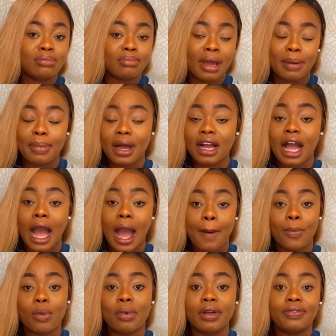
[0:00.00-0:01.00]
my bank
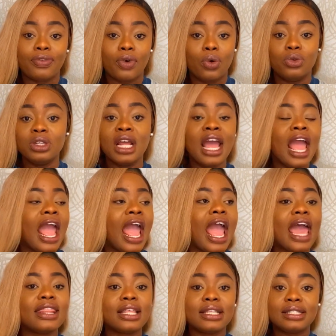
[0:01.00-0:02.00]
app on my phone,
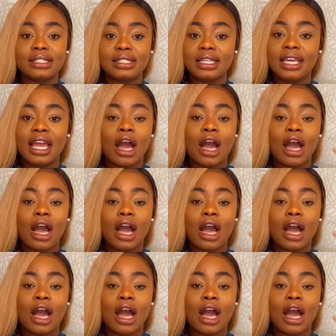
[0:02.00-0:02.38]
and then see